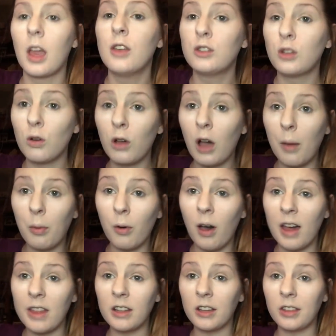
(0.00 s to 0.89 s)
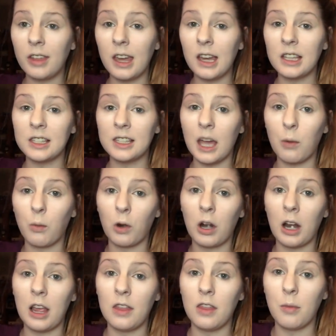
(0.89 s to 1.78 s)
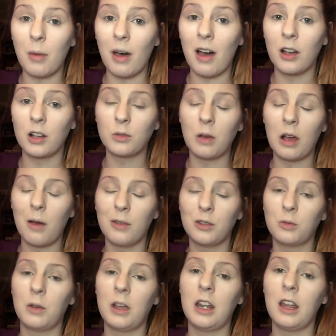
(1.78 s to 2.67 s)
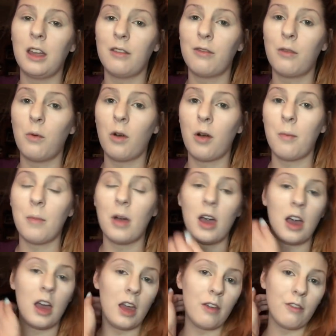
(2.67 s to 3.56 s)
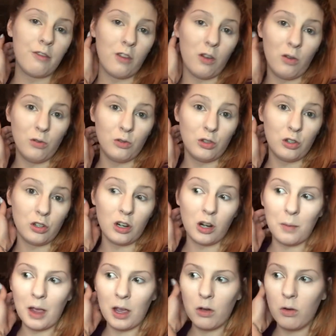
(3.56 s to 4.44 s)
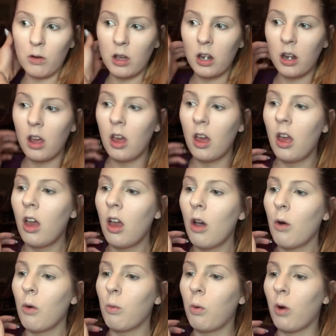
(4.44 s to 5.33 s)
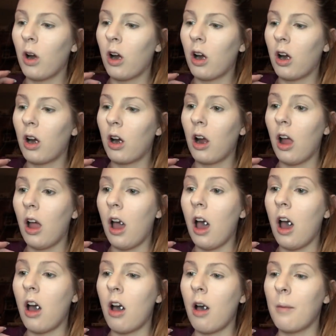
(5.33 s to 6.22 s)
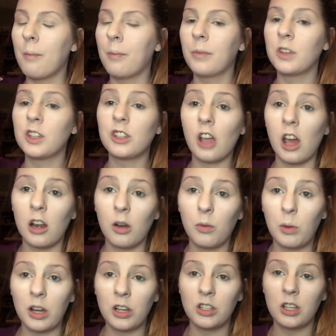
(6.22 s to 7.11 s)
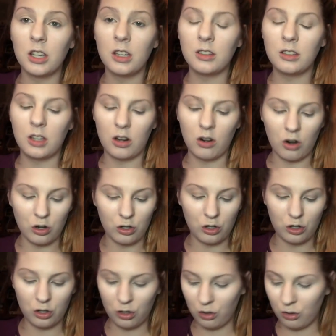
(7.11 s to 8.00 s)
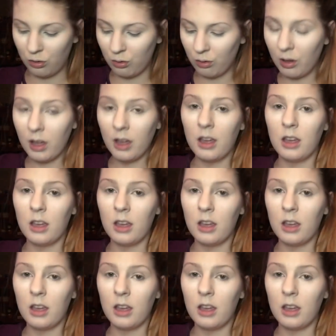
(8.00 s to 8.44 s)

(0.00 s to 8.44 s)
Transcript: So a couple other things that were in the box while I was waiting for my phone to turn back on were shadow brushes. There are two.